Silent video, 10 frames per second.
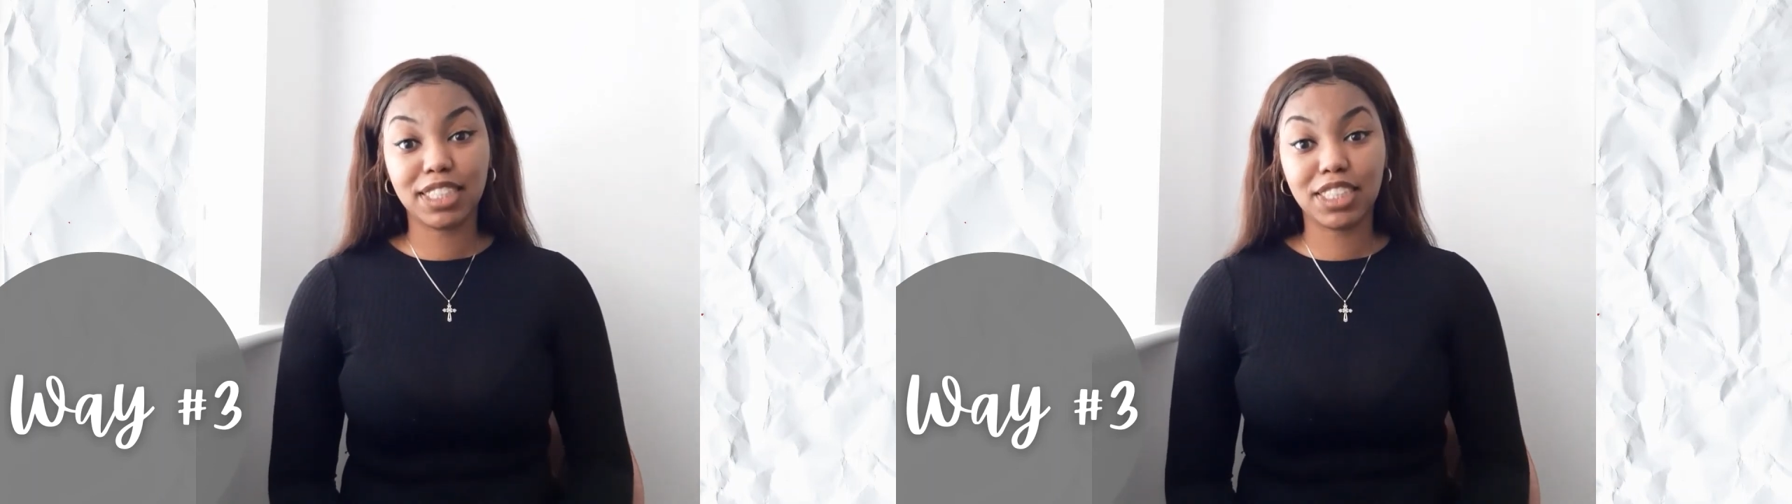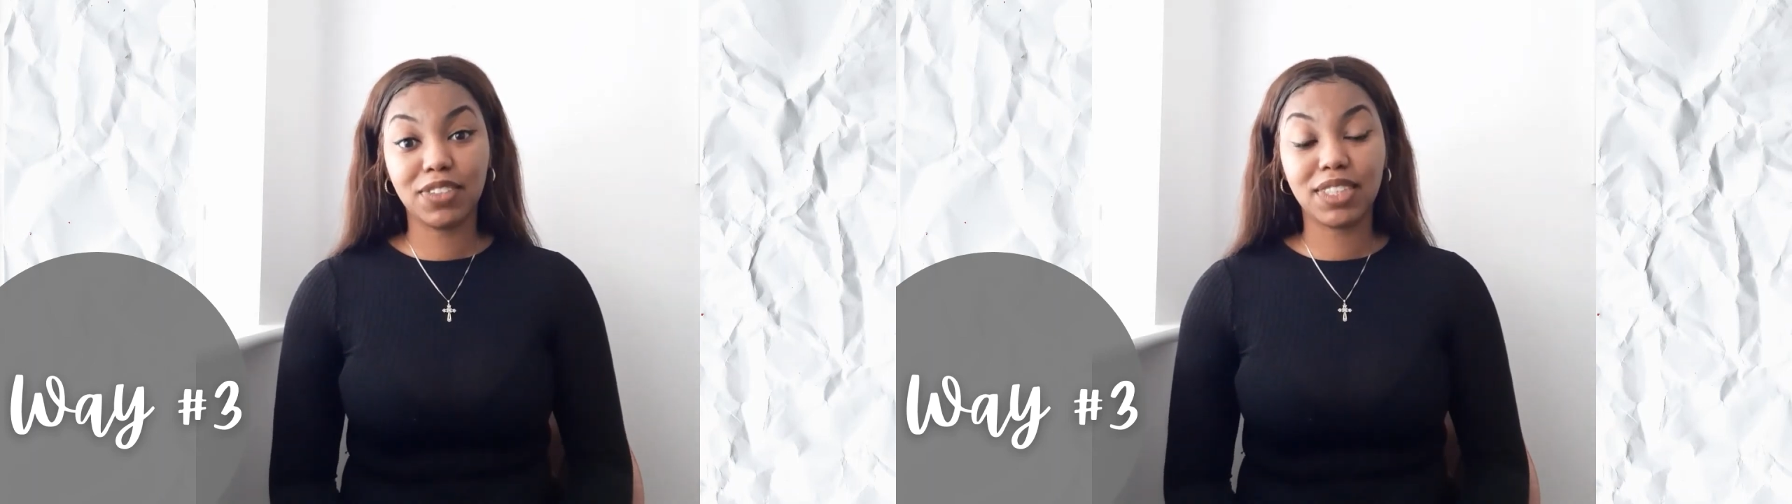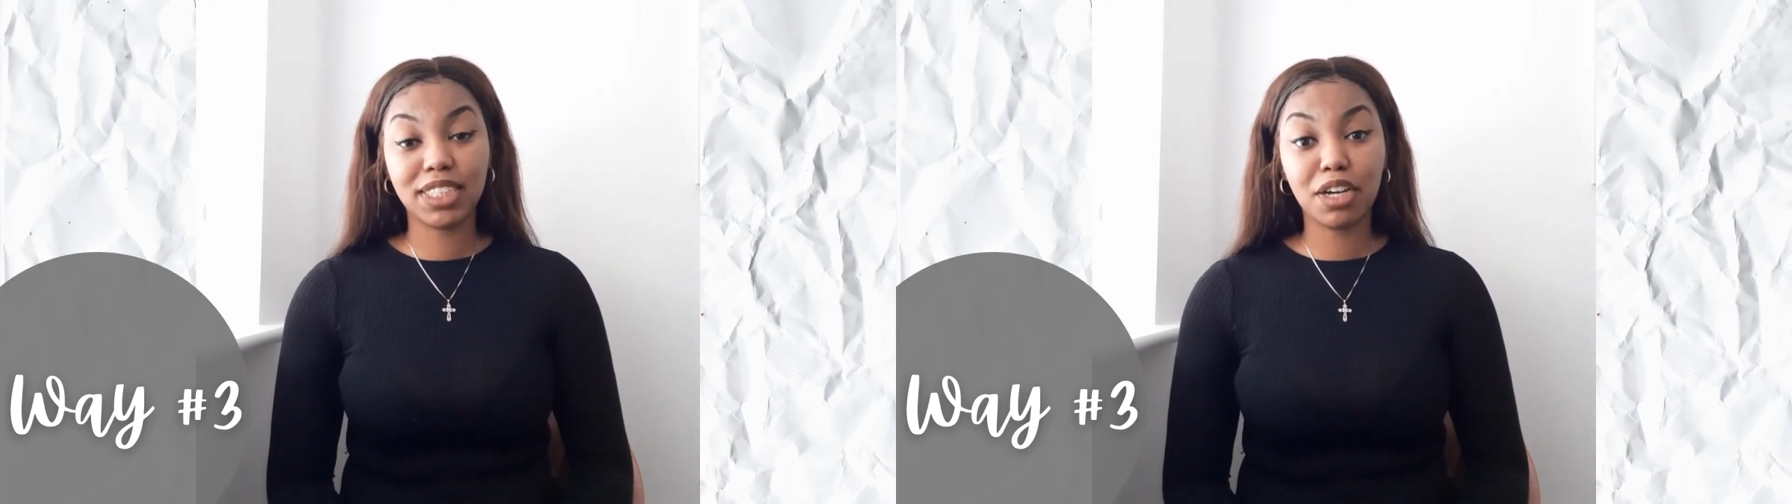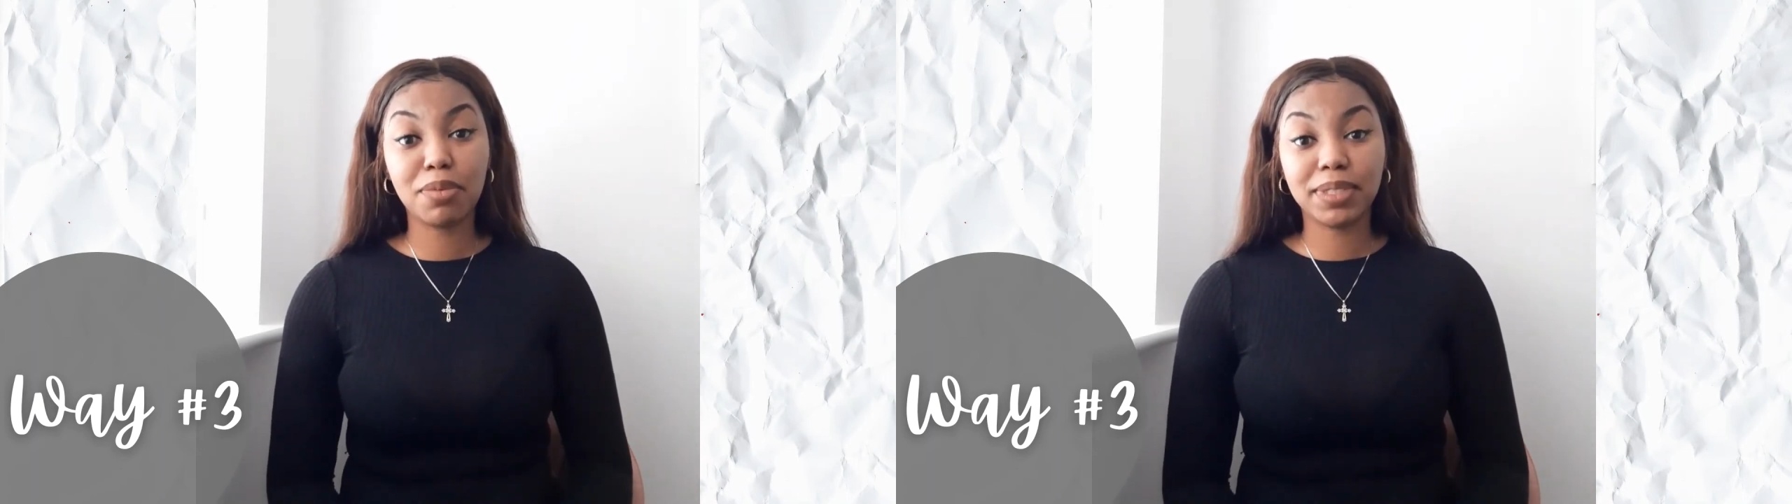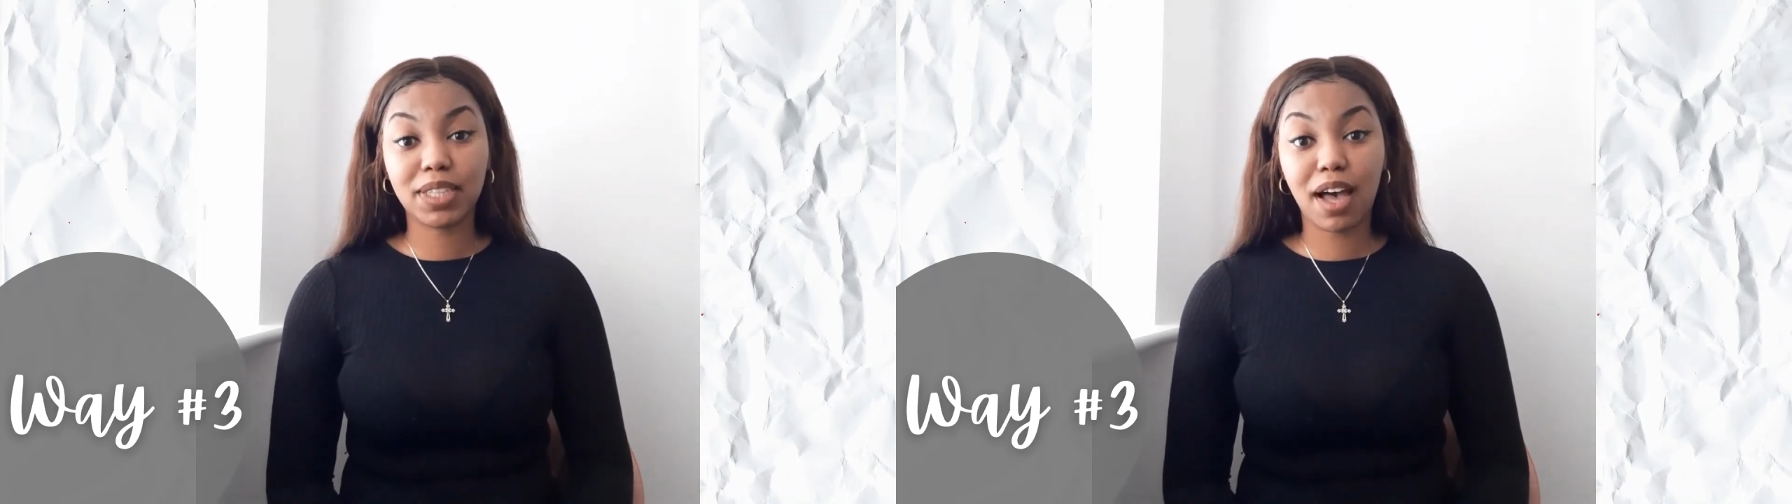to
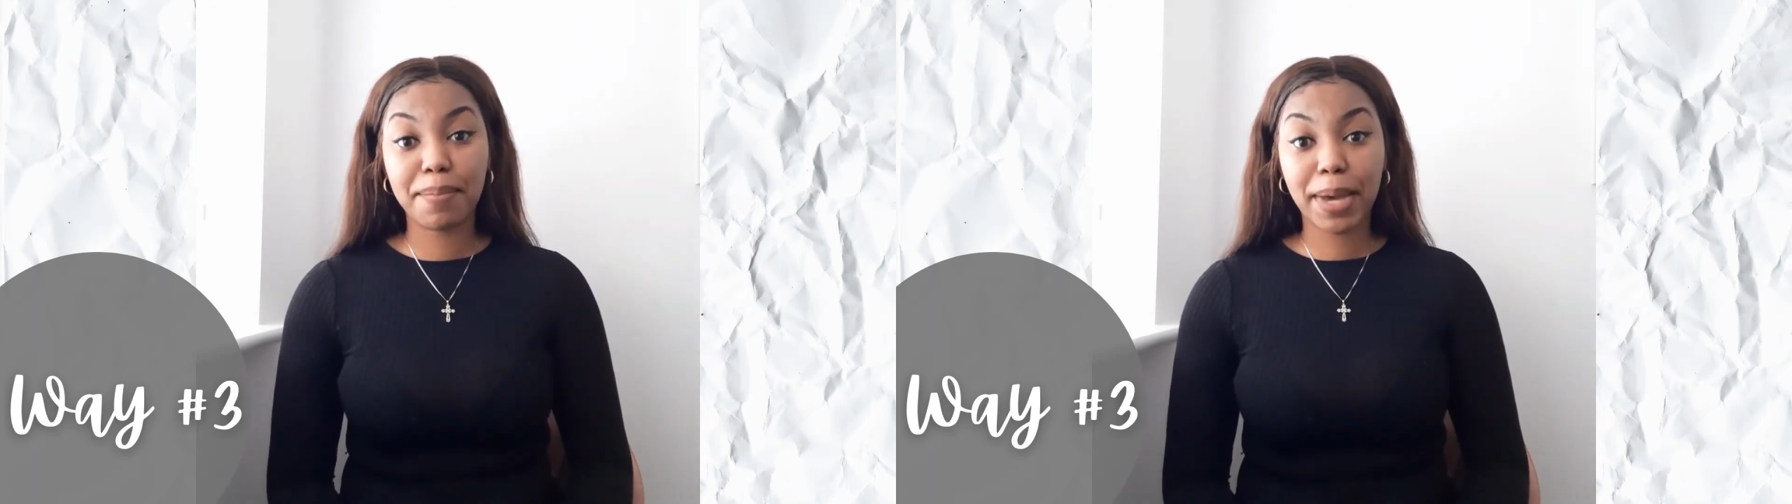still be taught